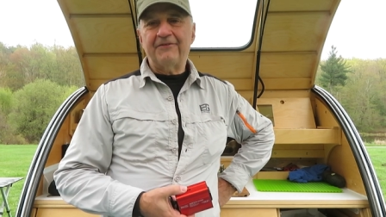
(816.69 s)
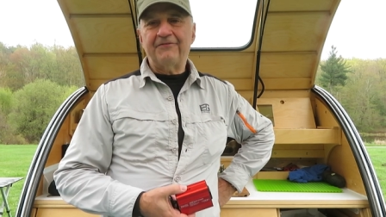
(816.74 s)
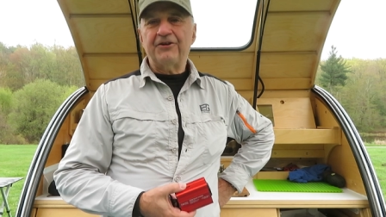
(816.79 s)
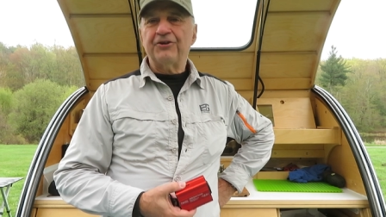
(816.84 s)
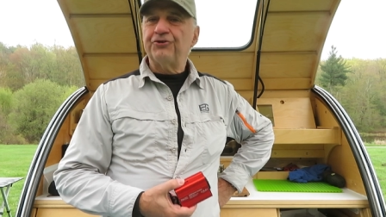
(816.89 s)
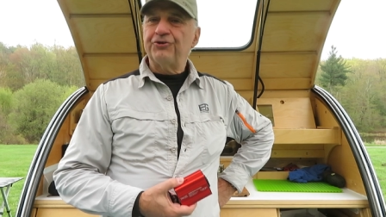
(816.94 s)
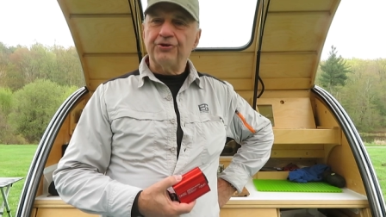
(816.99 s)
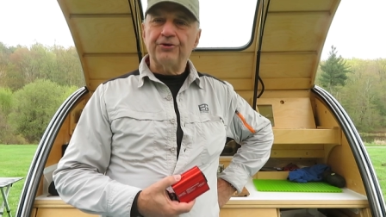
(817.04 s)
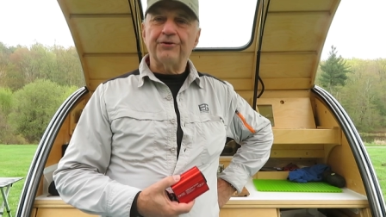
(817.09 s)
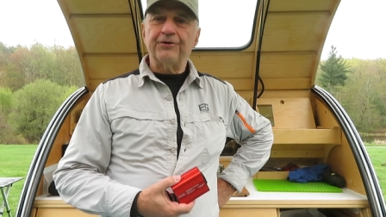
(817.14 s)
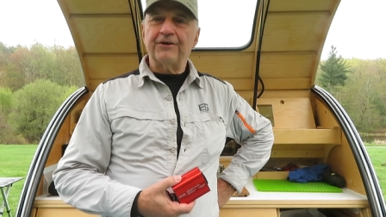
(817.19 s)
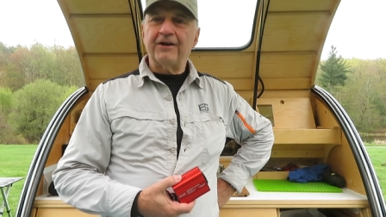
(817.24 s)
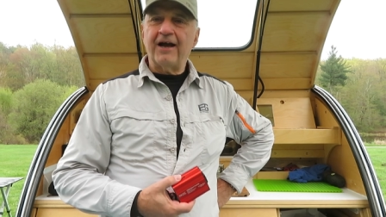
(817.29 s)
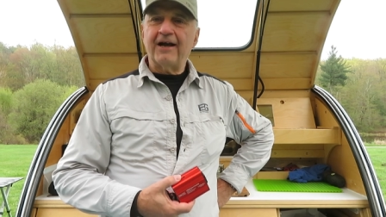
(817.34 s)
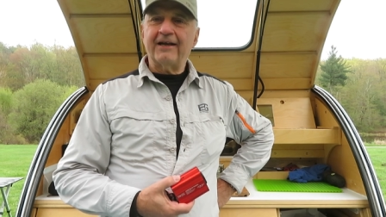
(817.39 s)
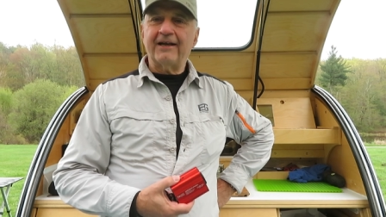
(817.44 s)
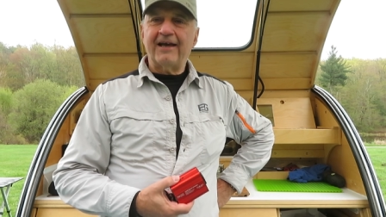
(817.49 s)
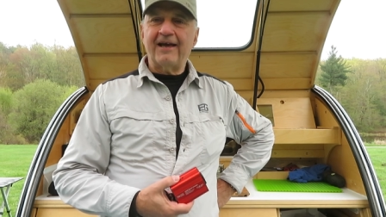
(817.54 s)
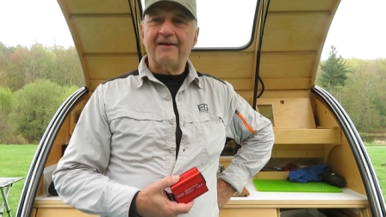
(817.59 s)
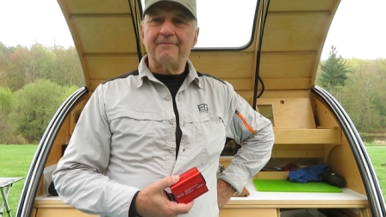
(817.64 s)
And if you do, you're
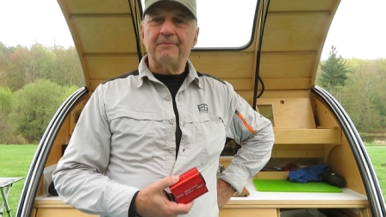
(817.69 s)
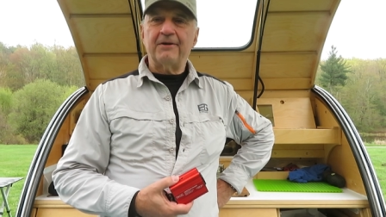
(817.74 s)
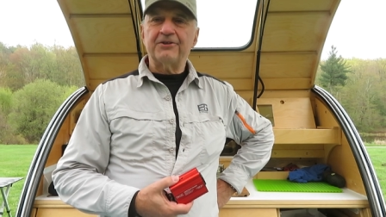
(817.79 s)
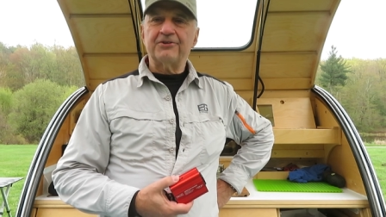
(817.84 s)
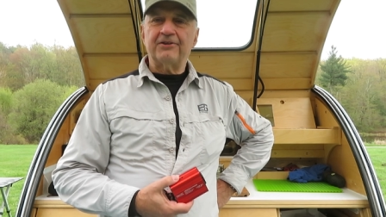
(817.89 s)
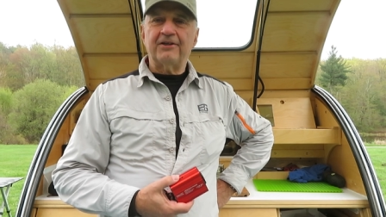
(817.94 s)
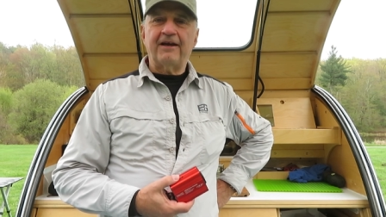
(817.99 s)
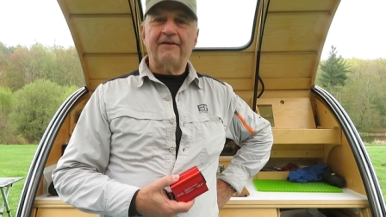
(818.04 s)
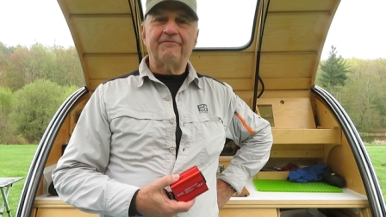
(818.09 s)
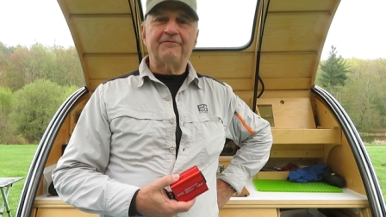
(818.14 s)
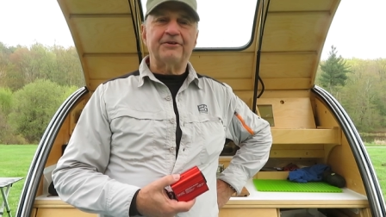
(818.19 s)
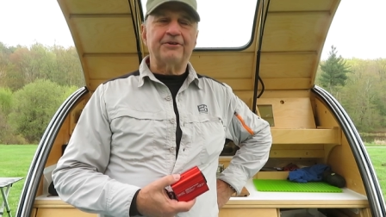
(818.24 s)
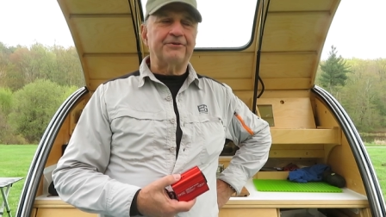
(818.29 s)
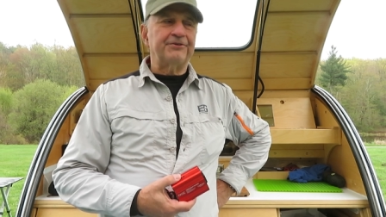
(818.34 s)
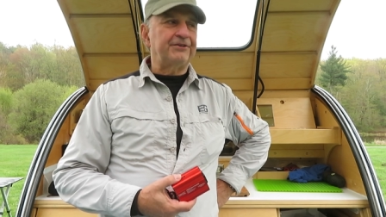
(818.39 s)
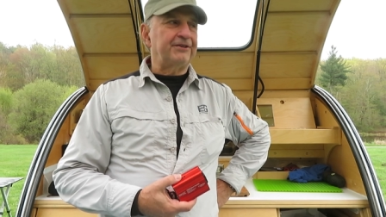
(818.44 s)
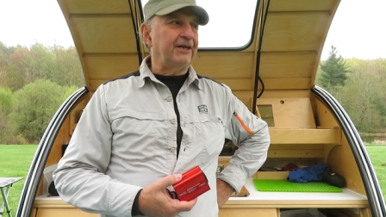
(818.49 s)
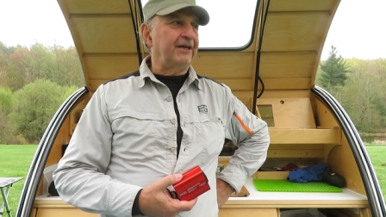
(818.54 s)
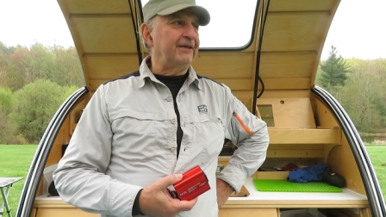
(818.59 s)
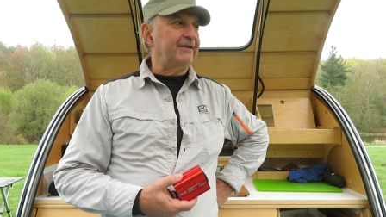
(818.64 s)
not gonna have much left when
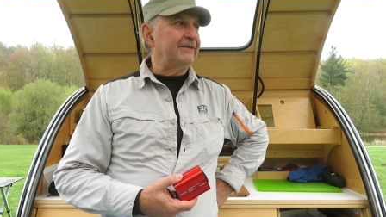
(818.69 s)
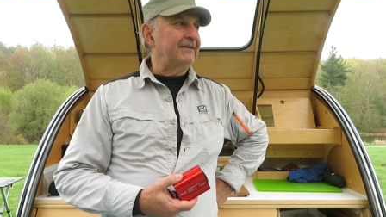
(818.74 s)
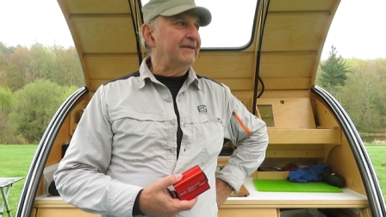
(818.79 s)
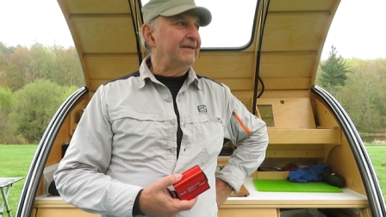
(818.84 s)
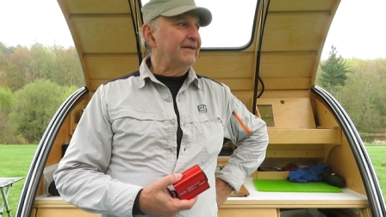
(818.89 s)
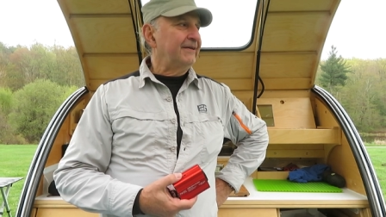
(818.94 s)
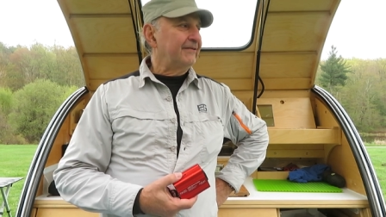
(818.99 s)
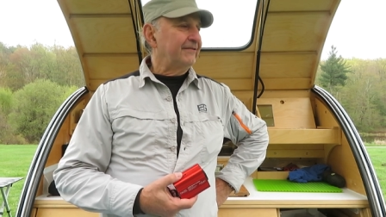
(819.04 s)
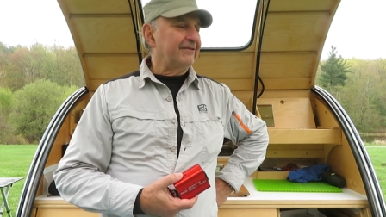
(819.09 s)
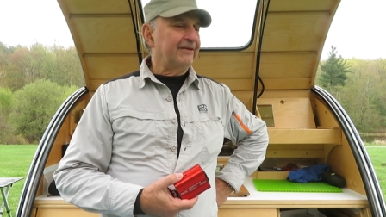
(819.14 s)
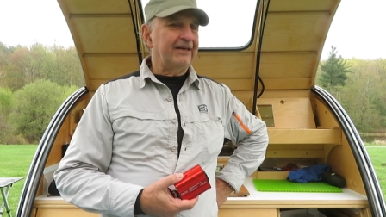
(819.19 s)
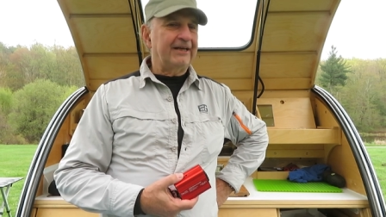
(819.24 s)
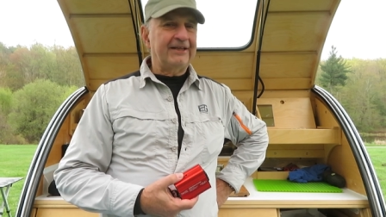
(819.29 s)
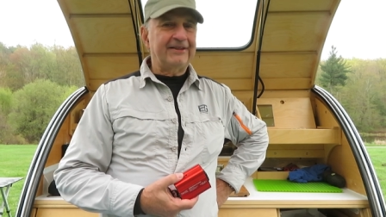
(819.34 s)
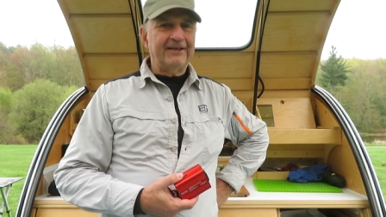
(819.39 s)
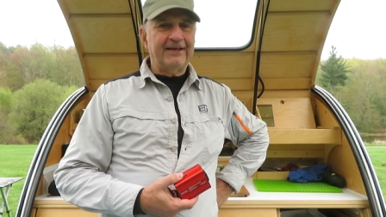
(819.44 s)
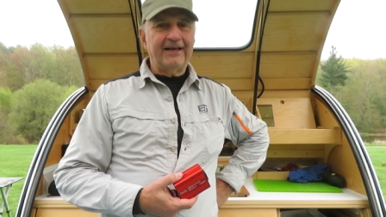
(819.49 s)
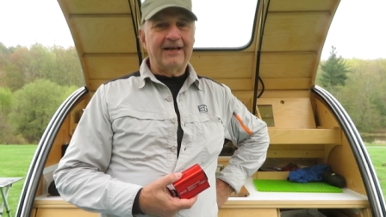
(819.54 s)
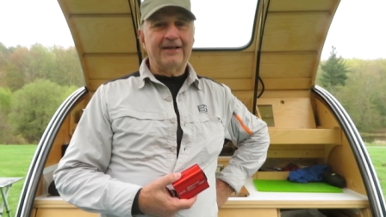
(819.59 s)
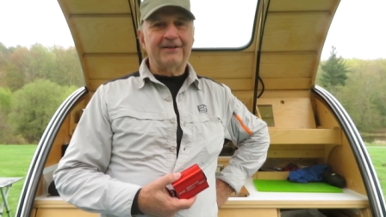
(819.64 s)
you're done or
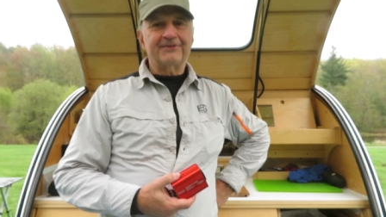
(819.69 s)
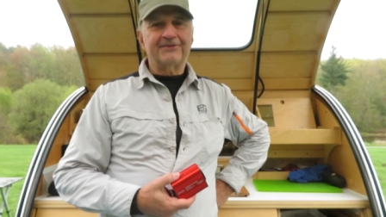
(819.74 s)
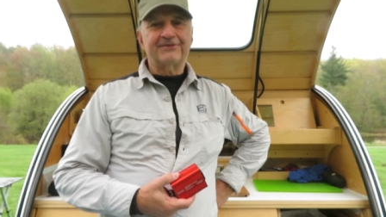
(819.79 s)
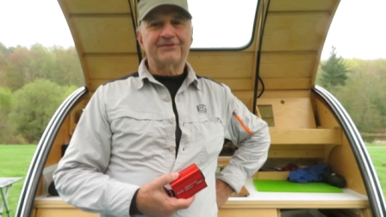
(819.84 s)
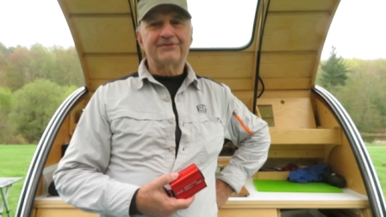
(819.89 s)
anything else.